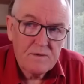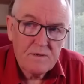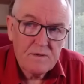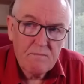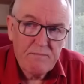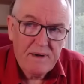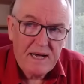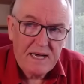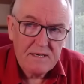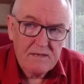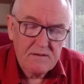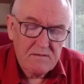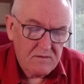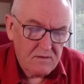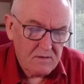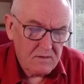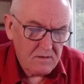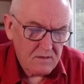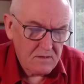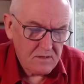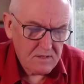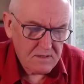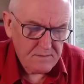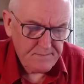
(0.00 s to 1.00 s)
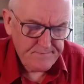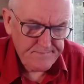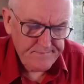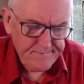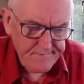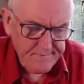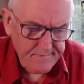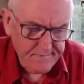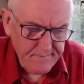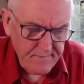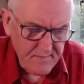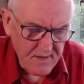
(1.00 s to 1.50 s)
bad, of course.
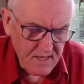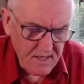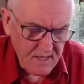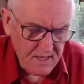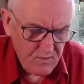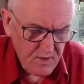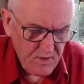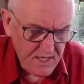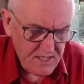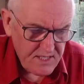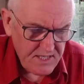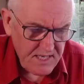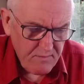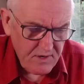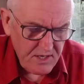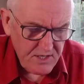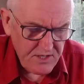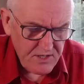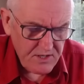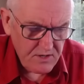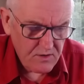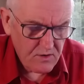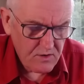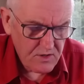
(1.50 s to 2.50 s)
Uh, we established that all